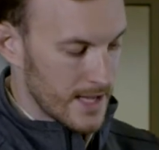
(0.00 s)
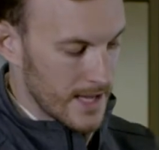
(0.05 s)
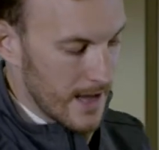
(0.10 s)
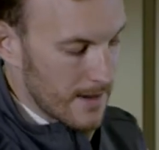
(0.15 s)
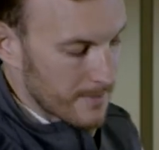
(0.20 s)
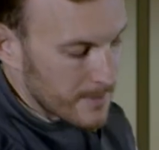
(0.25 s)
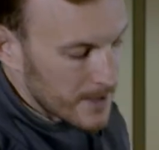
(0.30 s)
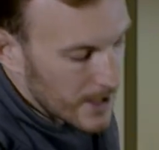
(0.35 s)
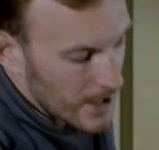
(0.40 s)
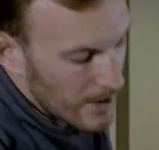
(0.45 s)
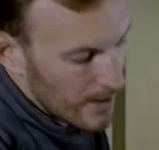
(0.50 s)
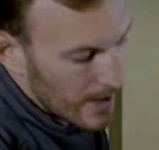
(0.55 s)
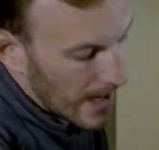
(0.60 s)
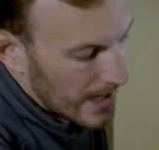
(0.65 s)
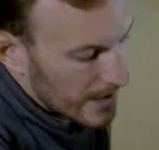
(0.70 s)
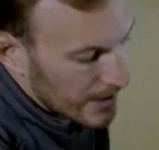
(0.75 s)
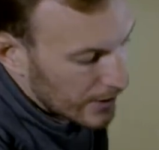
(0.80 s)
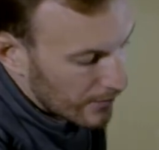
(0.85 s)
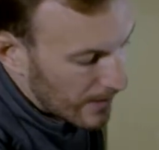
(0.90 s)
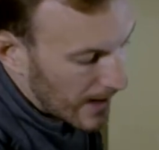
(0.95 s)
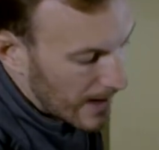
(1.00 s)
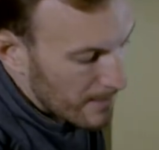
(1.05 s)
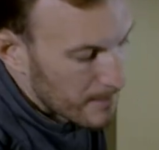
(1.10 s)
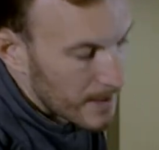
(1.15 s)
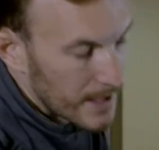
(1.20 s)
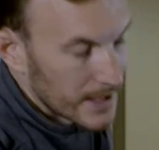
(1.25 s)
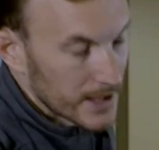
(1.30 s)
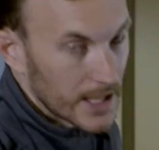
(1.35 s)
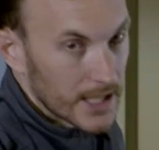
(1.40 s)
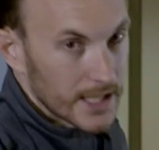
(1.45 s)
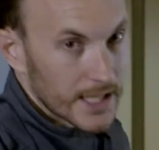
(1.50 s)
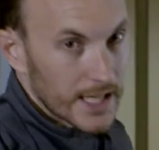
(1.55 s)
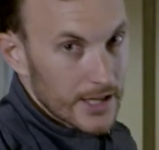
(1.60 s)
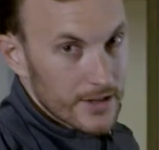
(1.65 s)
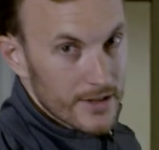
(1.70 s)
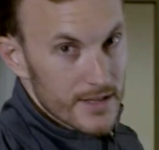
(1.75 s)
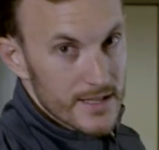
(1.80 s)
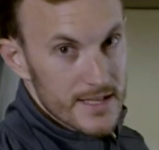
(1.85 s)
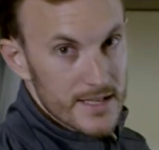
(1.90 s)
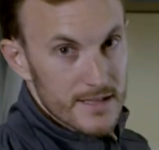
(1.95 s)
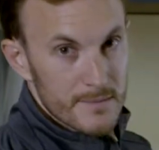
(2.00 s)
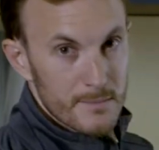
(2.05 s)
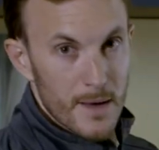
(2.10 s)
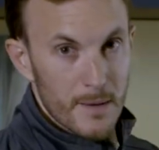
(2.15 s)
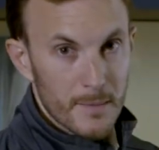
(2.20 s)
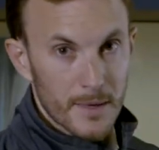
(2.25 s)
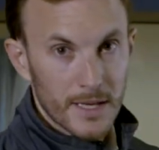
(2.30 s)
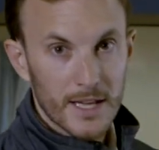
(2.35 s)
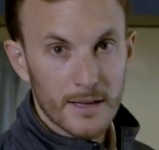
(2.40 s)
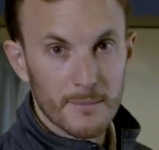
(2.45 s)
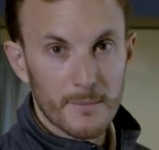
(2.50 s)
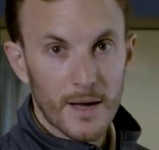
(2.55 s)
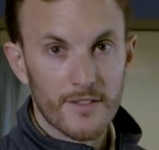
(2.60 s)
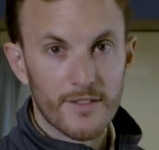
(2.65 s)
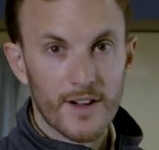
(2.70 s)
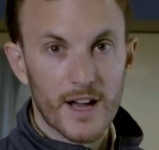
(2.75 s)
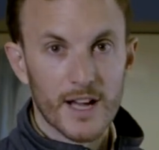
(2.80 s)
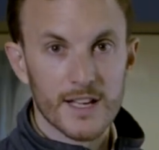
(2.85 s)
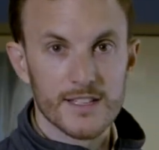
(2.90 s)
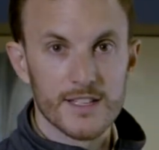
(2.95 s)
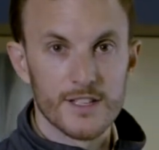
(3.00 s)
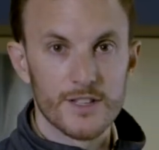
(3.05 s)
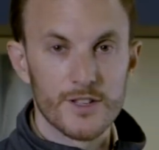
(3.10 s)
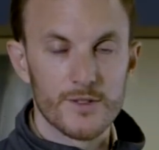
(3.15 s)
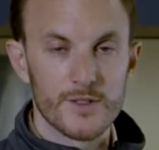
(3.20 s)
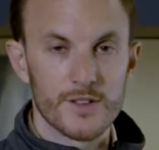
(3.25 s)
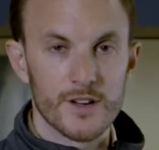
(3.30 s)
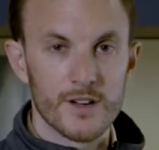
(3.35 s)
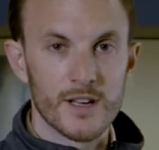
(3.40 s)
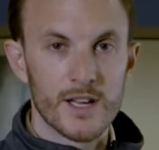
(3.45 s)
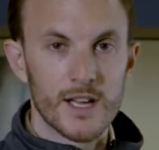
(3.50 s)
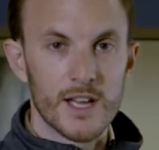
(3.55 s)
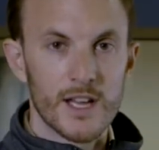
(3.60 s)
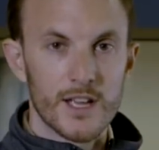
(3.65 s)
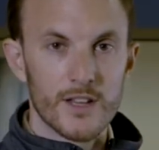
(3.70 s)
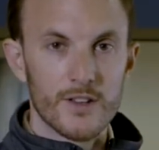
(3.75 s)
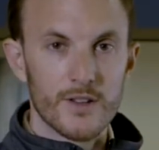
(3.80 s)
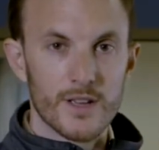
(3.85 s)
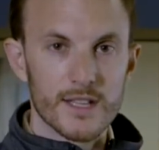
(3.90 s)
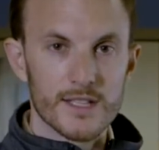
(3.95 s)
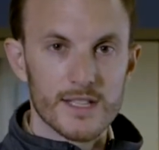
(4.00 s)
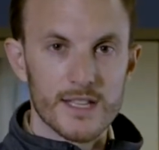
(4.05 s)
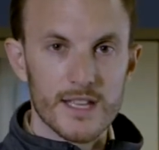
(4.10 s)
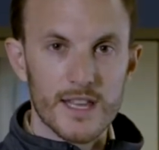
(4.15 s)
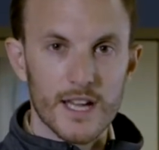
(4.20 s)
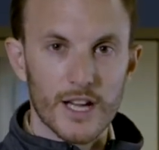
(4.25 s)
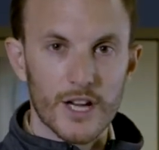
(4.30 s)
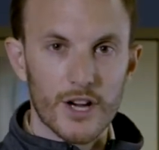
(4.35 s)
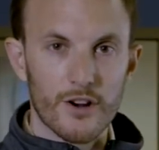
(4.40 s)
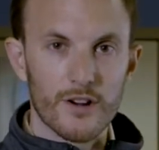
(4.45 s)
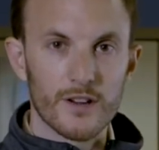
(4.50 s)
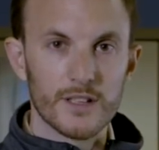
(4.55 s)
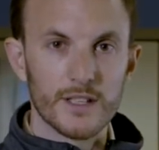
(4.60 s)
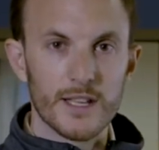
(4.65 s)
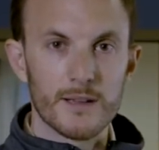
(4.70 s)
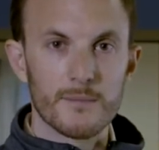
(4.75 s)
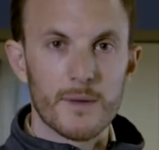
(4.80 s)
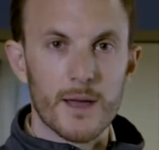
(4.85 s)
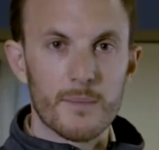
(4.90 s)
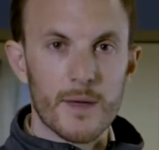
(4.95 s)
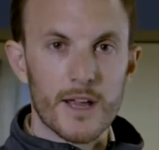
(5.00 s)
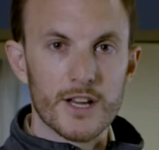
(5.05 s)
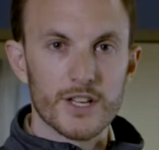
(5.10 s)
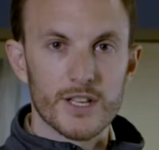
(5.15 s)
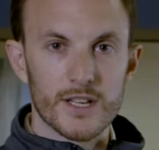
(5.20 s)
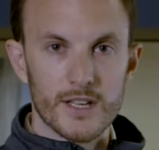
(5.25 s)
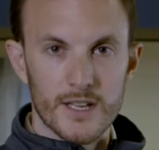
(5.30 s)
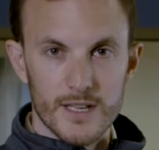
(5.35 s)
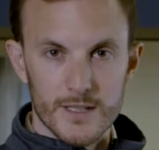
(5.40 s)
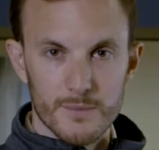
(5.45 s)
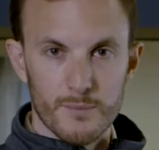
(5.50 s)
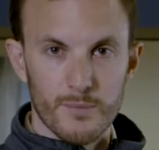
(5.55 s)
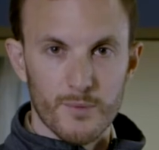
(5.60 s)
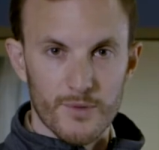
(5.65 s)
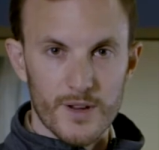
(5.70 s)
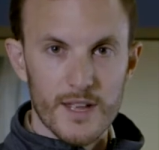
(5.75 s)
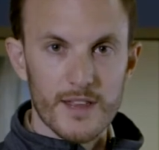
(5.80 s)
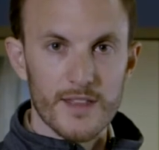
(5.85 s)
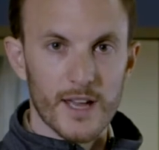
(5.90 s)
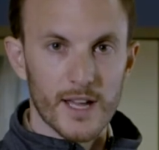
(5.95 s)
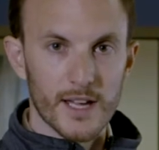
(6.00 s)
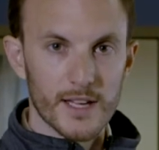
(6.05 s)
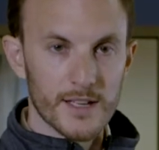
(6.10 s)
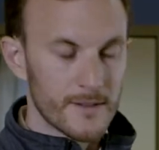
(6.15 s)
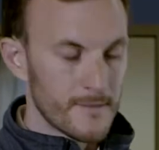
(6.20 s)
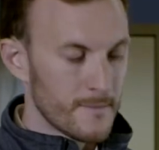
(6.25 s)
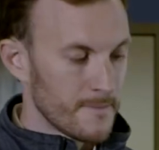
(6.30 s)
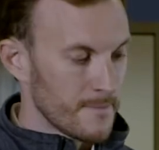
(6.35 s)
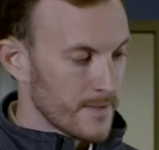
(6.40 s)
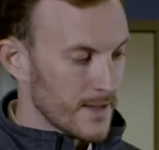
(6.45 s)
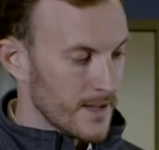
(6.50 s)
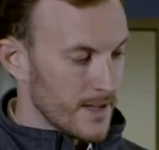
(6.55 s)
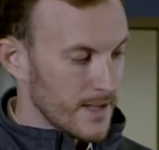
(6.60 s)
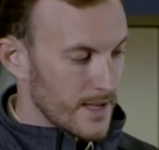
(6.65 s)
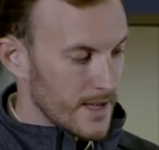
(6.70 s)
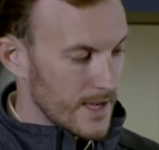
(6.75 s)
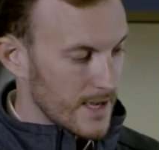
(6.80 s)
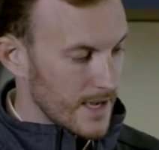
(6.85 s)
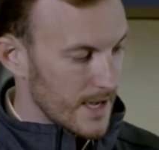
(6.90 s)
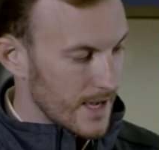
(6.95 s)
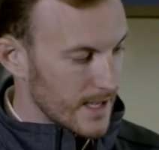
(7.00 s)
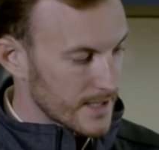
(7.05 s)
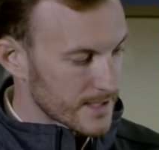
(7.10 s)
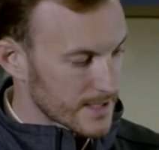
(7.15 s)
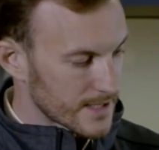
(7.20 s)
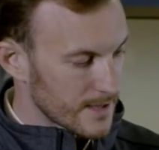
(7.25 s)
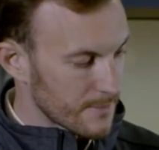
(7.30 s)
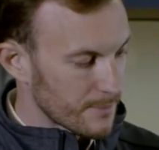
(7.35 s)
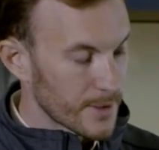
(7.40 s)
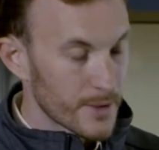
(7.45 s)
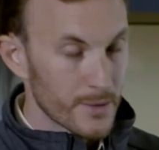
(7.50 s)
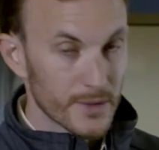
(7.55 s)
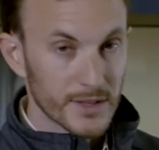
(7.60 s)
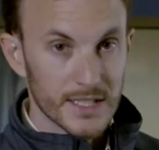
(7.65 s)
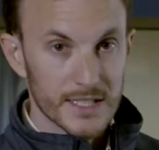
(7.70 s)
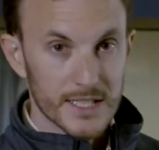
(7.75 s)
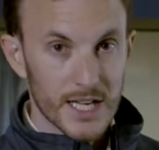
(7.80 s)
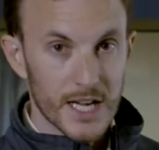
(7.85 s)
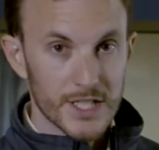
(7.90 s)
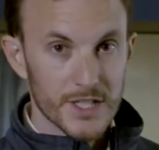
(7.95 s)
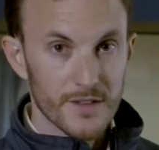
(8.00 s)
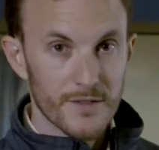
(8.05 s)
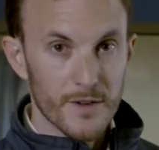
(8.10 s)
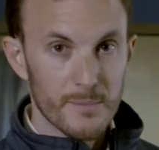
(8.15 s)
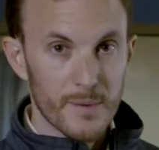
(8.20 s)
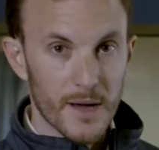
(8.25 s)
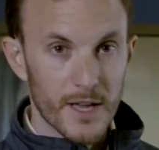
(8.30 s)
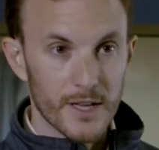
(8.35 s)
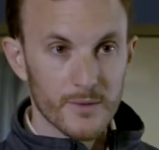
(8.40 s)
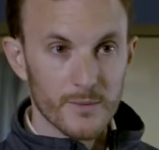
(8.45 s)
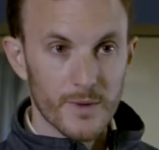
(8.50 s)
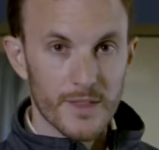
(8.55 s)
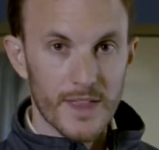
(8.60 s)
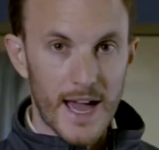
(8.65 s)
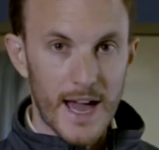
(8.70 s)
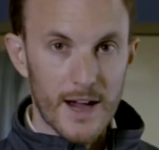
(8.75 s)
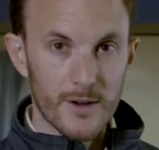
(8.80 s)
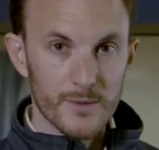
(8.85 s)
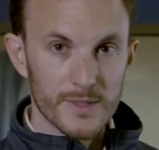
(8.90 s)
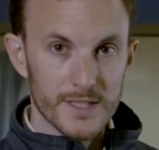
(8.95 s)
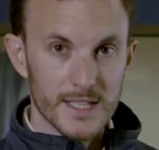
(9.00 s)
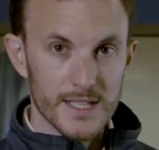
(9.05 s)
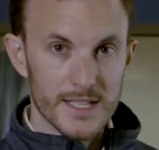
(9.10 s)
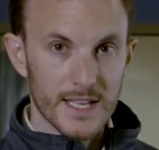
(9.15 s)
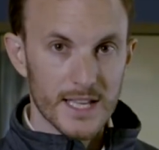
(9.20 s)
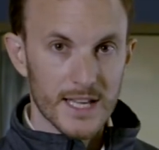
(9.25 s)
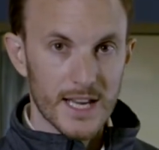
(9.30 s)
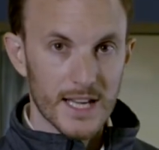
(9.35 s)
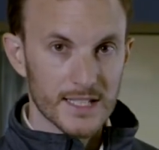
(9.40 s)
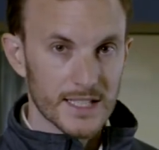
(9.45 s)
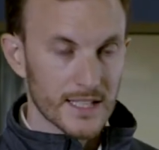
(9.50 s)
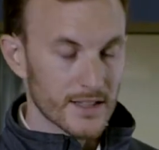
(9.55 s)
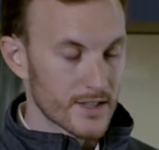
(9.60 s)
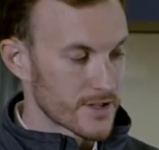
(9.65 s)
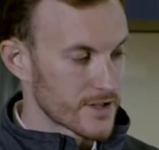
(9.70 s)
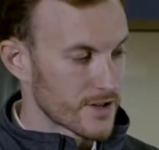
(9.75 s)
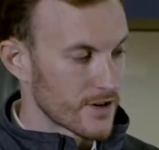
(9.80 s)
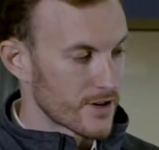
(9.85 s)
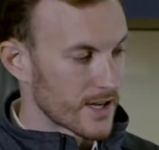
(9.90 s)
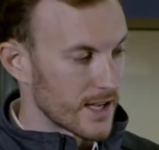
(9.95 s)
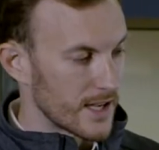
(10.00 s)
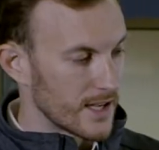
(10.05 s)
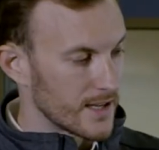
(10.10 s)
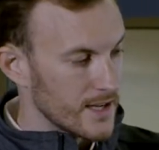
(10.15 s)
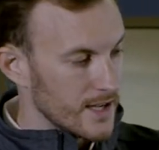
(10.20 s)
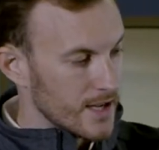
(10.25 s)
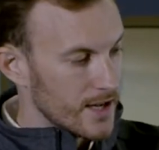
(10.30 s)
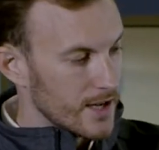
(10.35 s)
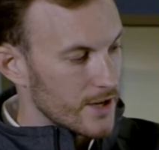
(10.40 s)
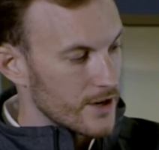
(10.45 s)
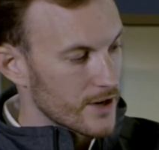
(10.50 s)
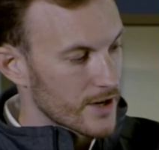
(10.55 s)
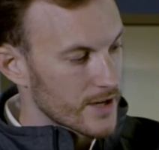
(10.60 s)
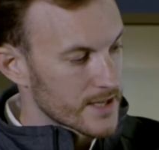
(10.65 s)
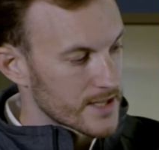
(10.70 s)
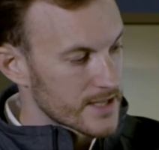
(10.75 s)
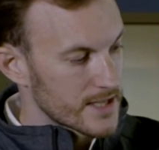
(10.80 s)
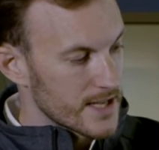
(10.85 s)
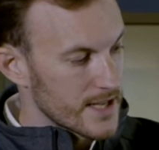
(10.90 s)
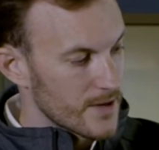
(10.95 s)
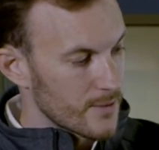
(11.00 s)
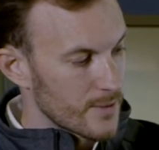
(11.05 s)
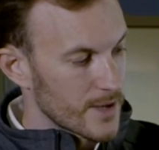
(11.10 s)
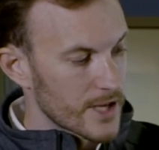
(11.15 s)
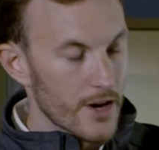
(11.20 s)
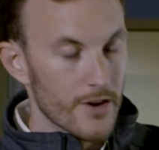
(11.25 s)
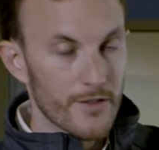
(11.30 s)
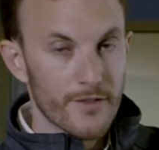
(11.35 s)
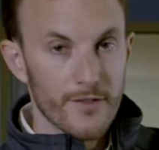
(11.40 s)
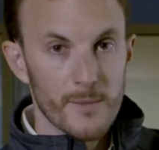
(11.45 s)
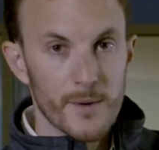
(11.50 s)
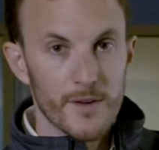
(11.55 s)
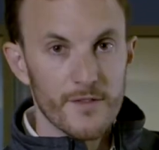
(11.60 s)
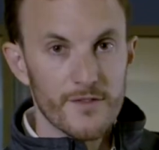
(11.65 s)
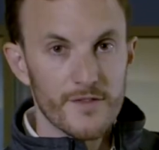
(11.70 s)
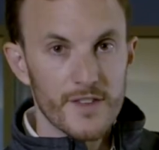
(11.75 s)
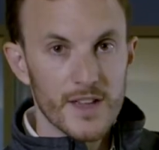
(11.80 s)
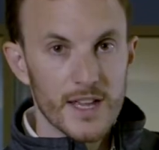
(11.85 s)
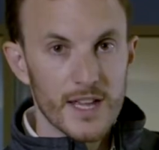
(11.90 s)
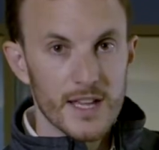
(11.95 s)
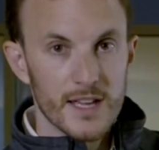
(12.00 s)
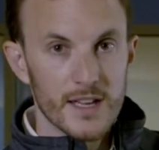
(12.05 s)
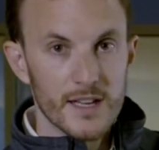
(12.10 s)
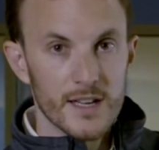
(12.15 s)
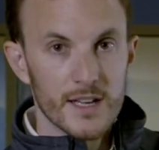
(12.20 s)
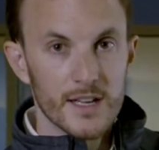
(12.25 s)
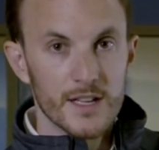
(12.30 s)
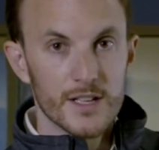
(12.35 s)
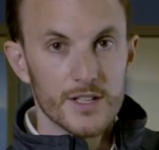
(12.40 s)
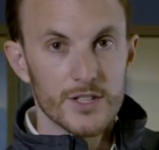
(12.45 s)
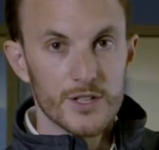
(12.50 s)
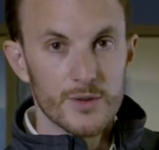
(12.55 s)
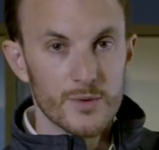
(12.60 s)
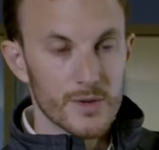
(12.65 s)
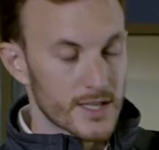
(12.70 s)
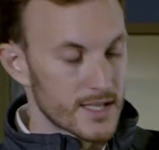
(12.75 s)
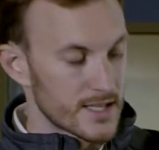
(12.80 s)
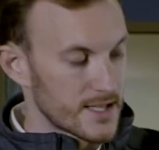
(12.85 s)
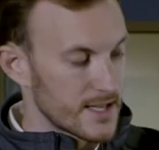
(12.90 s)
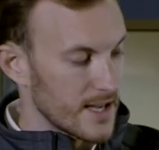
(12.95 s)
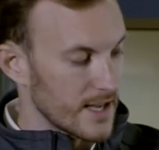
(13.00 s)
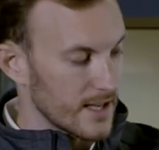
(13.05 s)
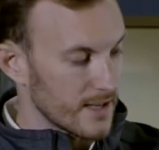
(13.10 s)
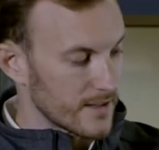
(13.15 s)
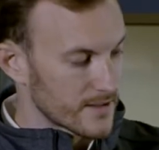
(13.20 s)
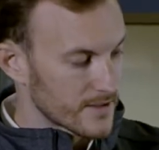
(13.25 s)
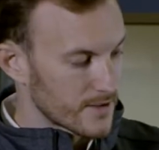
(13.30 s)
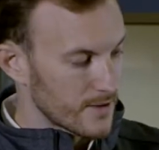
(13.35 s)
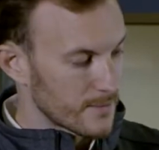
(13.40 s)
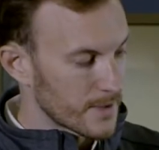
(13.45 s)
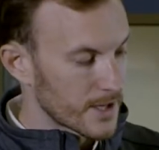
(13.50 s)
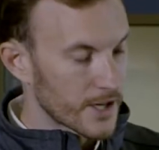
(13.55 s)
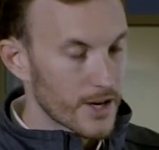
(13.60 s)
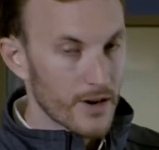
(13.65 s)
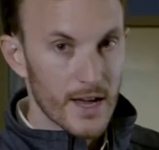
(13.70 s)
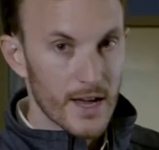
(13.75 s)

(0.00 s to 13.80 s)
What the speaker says: I'm going to go ahead and grab my lung here. This is mimicking my VOCSN user. You can see that currently my patient is breathing. And simply with the touch of a button, without disconnecting the circuit, you're going to see that we go from a V to a C. So I'm going to go